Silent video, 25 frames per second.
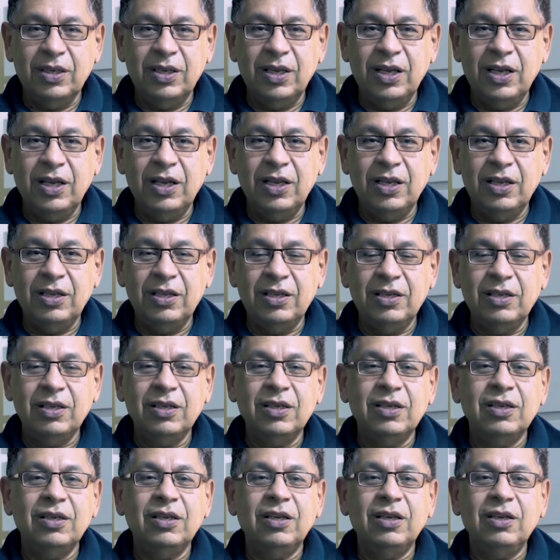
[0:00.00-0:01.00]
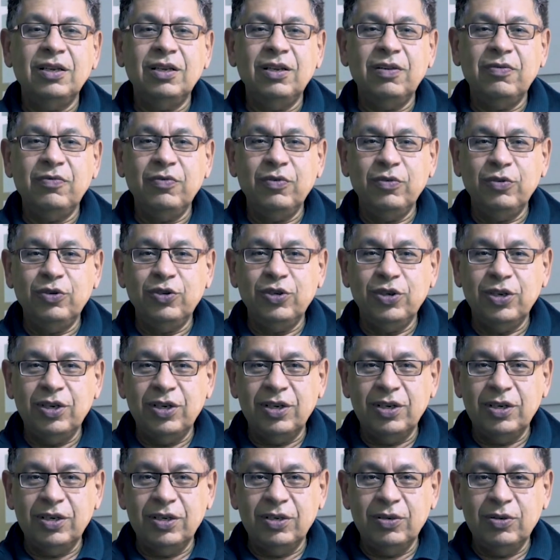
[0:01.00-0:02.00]
and in the
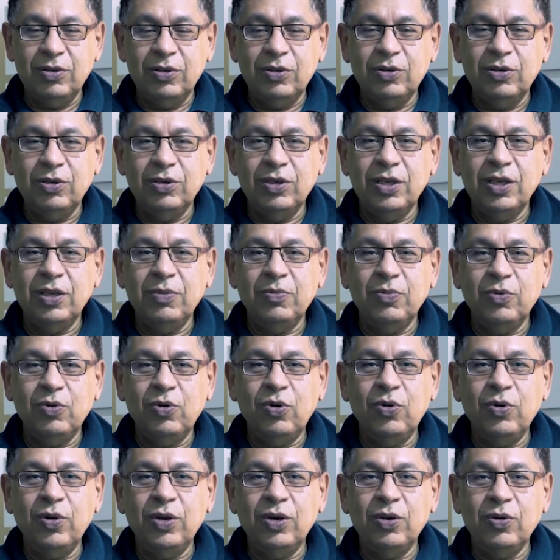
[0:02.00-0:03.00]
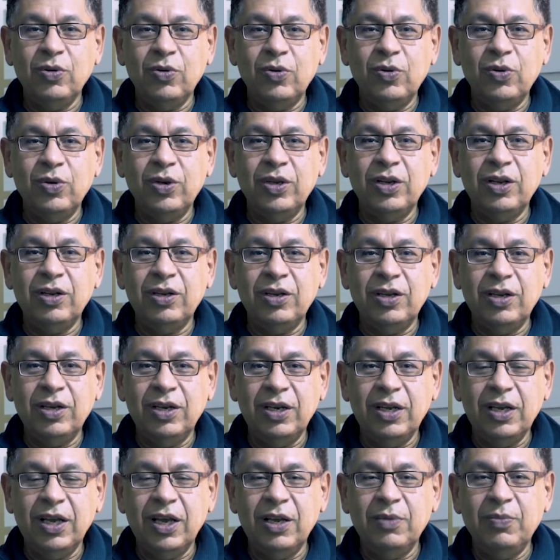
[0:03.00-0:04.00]
future to keep growing and growing and
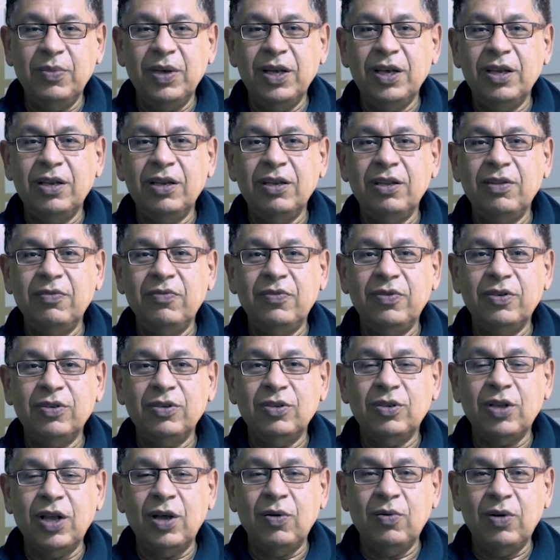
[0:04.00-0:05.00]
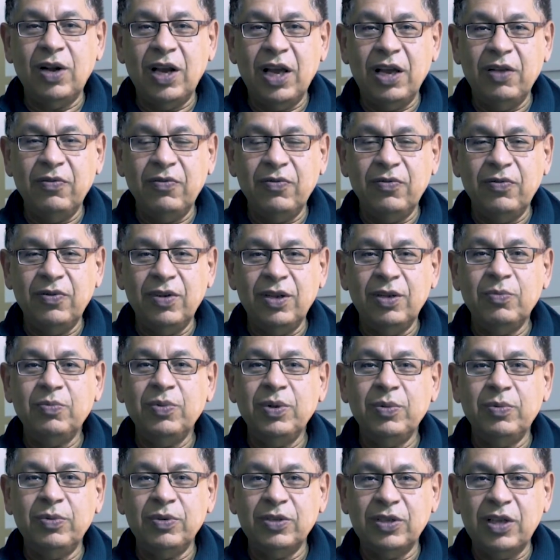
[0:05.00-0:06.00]
learning and making a difference to our life and
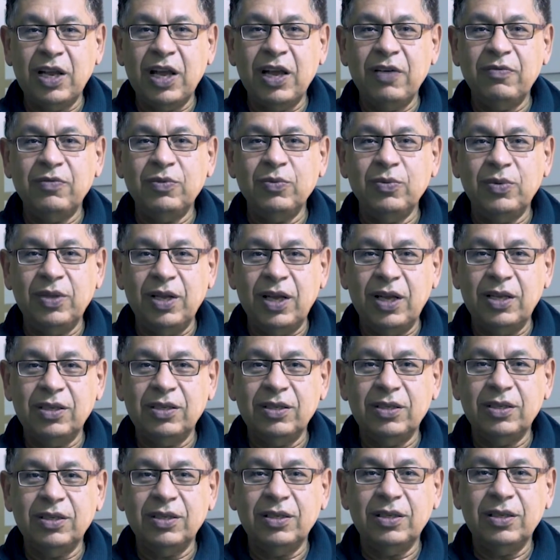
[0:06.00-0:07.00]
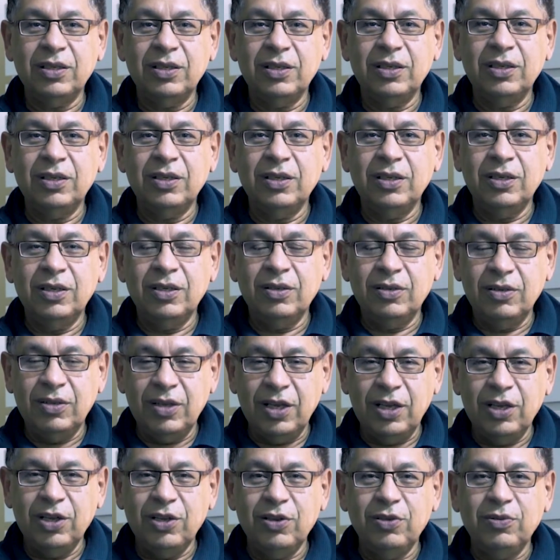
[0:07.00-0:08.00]
people's lives with us.
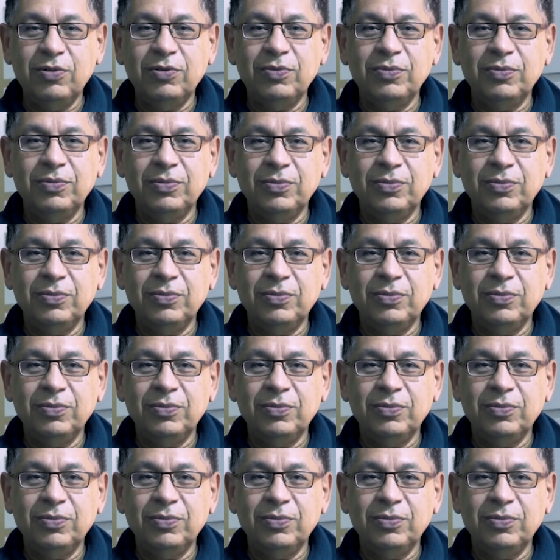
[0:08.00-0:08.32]
Thank you.